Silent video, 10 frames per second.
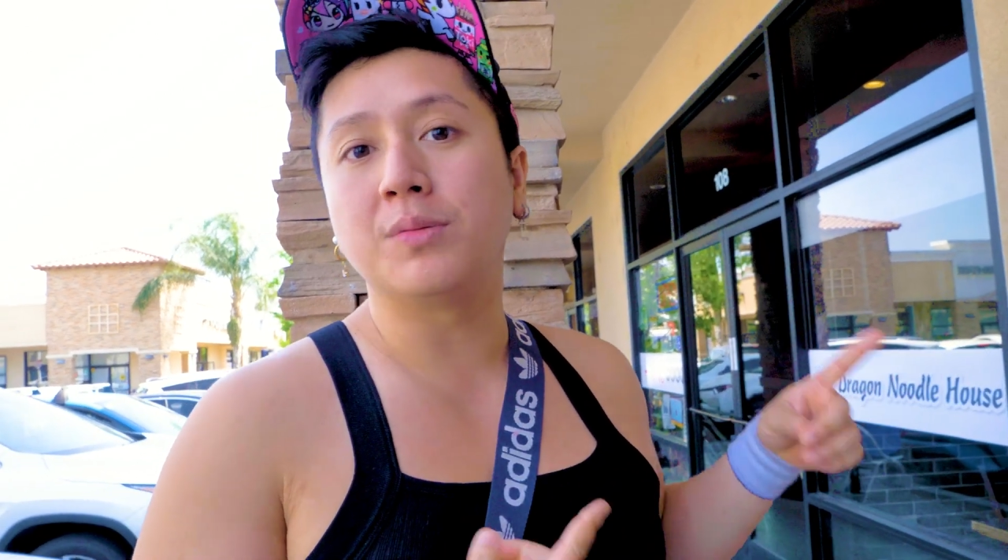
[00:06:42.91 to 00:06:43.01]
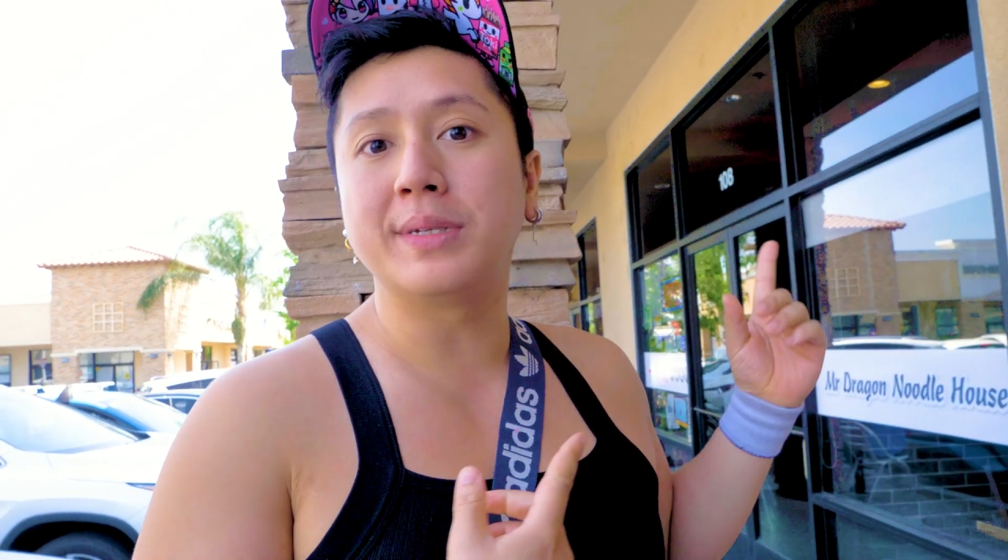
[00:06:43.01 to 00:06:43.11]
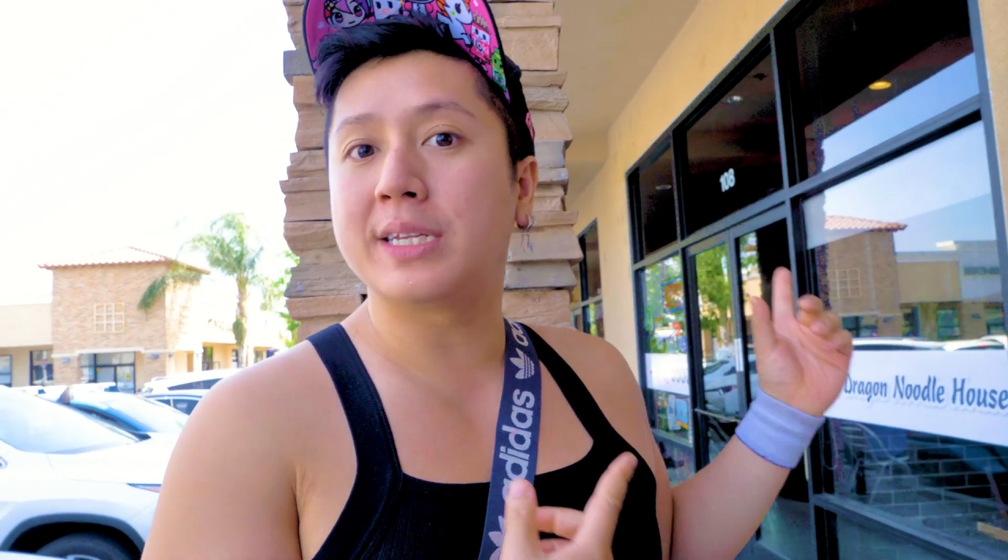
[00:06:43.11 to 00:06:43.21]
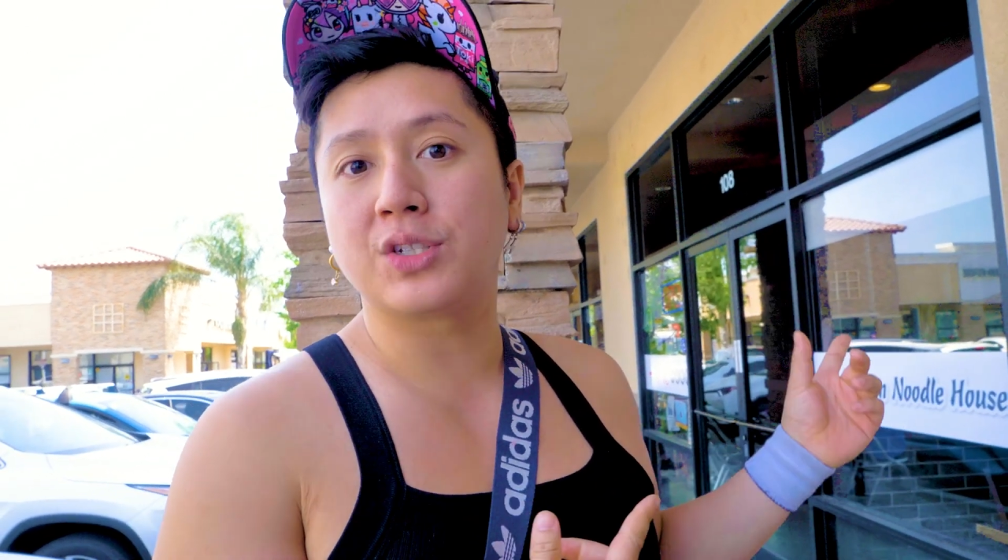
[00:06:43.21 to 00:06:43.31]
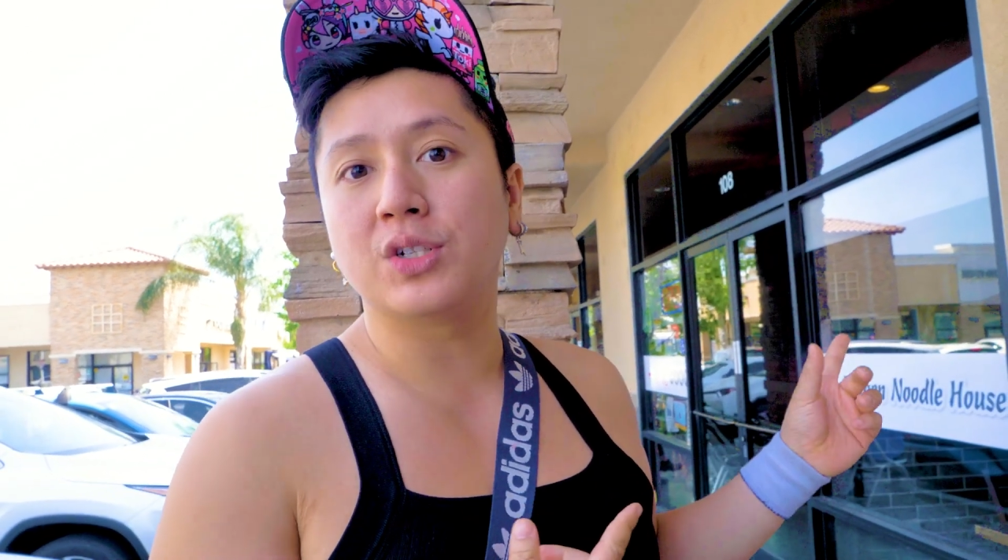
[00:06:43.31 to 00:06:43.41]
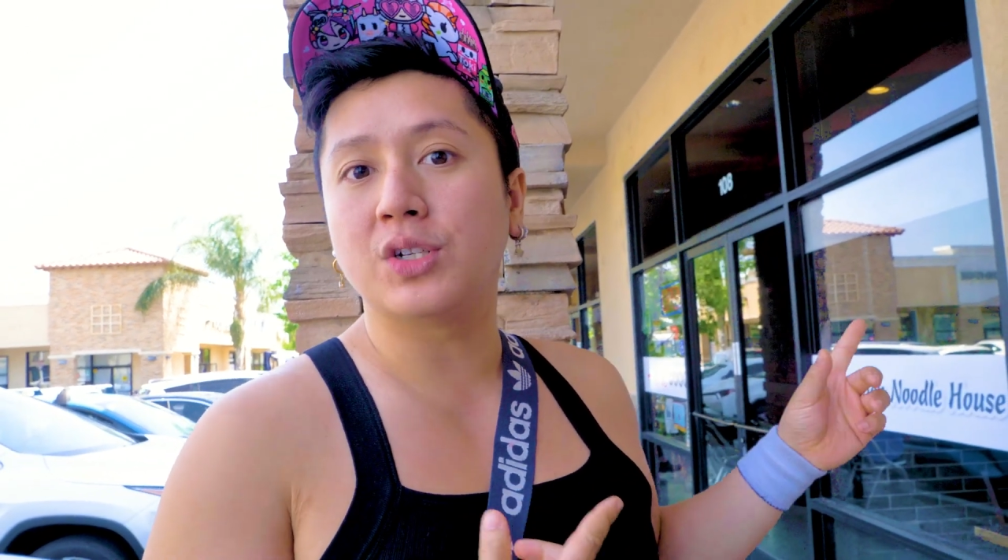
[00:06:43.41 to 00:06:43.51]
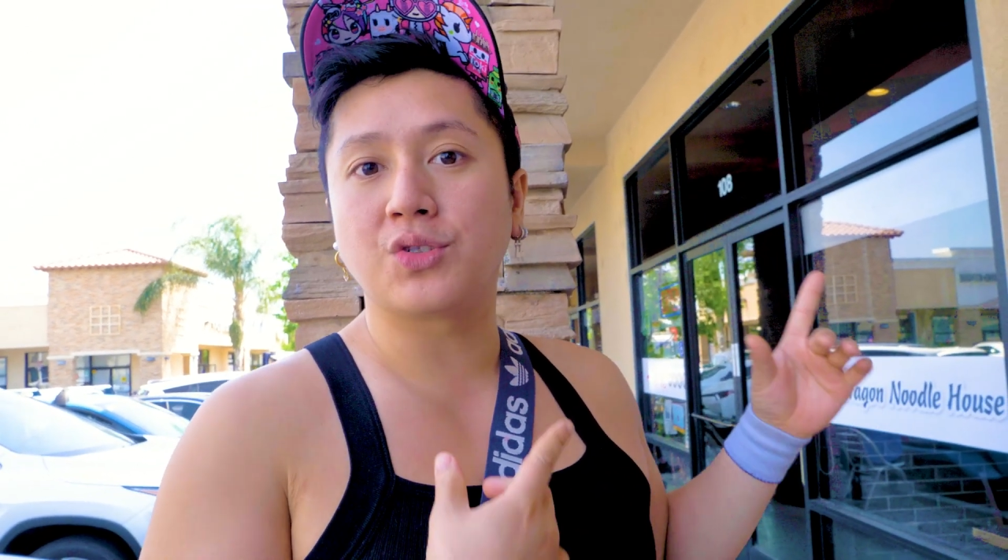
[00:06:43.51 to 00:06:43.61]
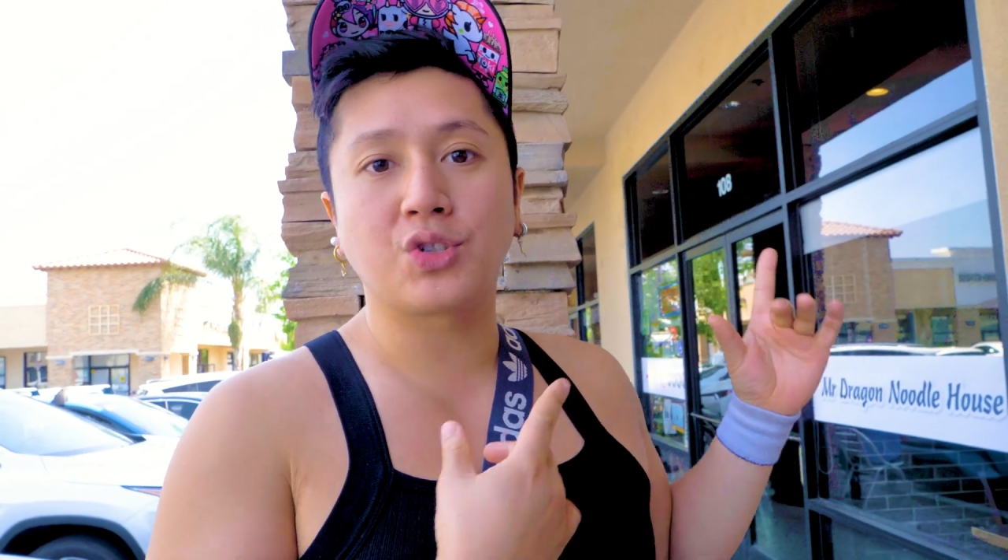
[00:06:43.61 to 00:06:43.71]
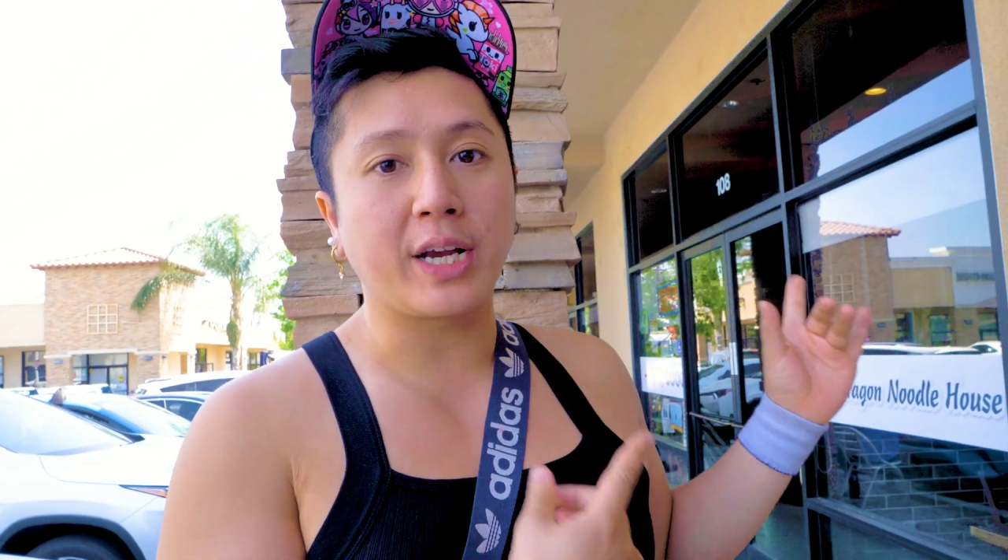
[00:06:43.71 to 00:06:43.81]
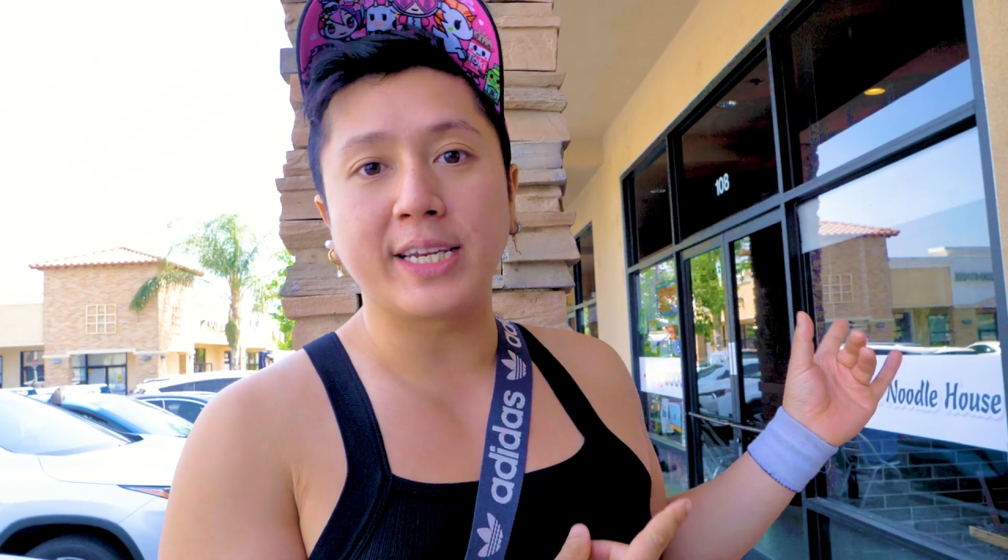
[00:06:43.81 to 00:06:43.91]

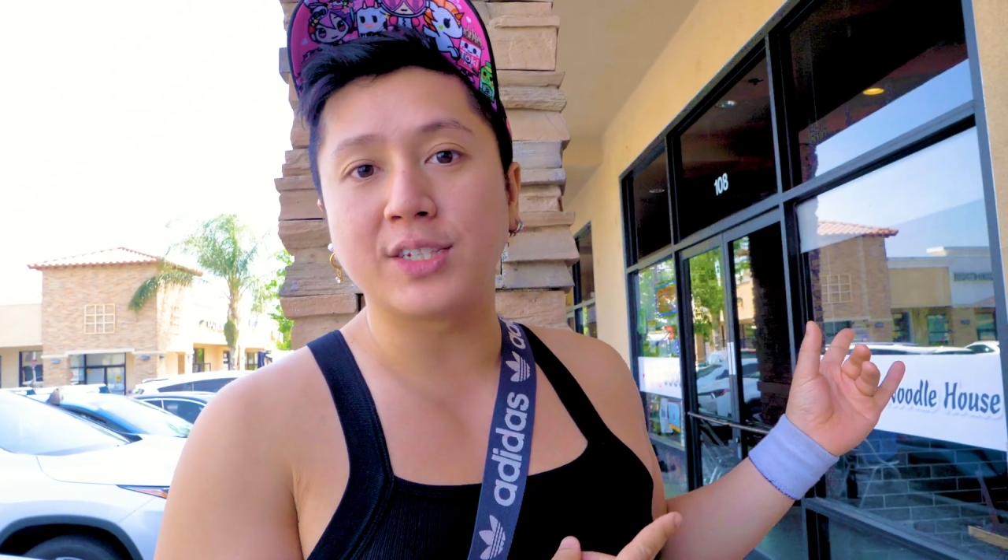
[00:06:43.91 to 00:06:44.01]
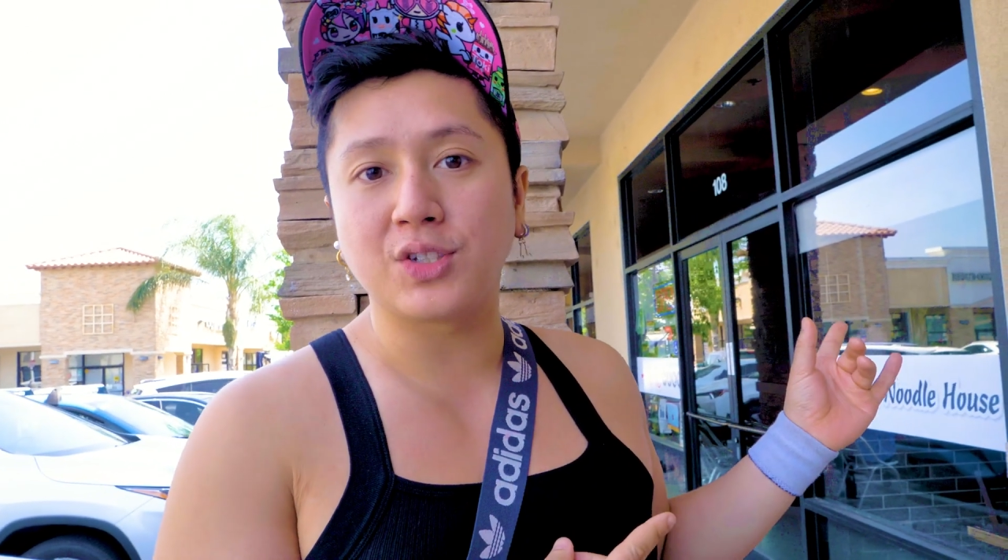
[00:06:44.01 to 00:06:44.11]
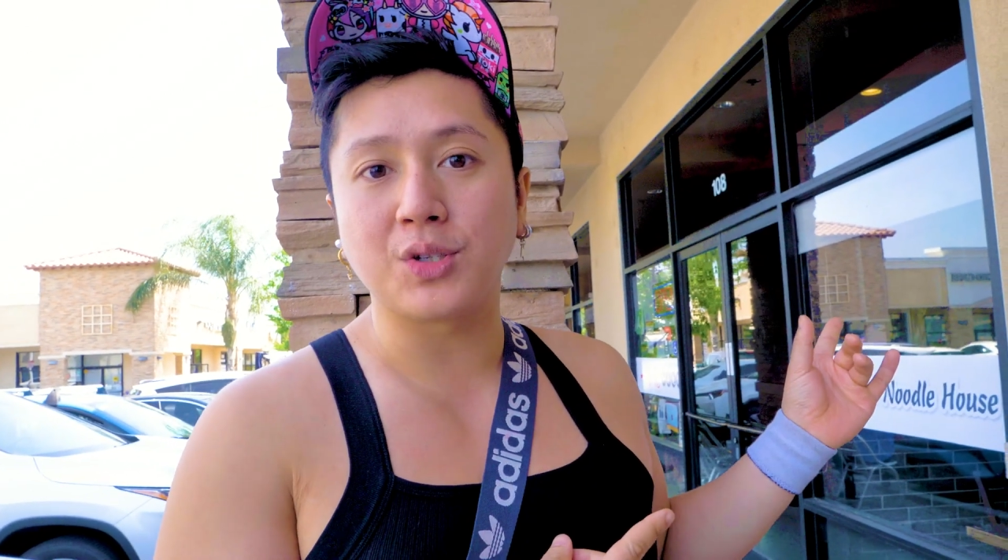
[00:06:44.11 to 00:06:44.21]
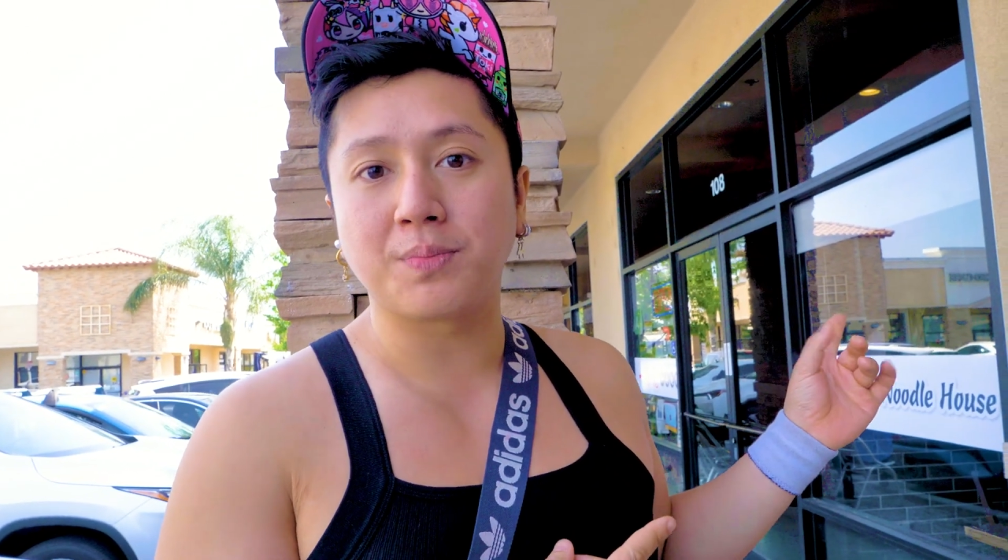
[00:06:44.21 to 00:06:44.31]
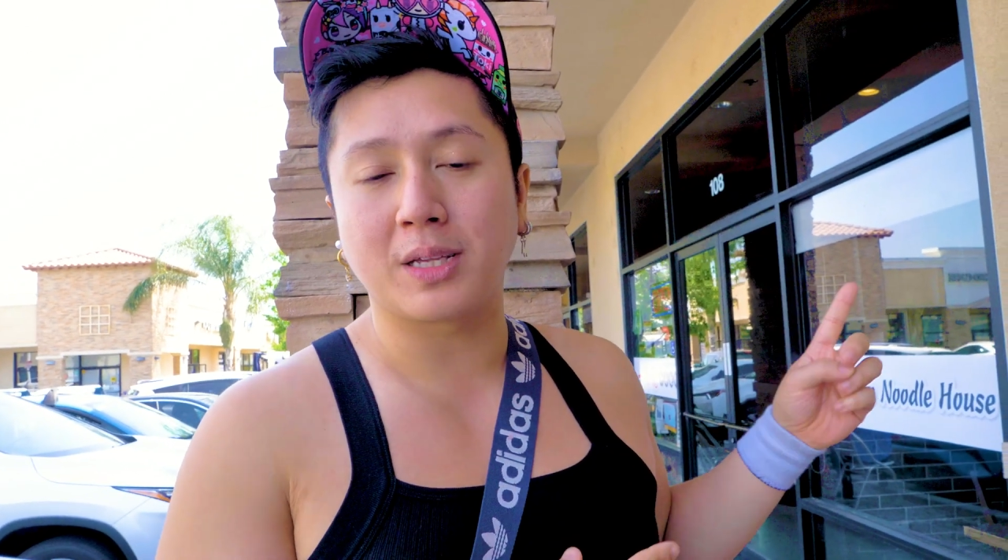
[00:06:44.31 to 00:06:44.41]
medicinal Chinese soup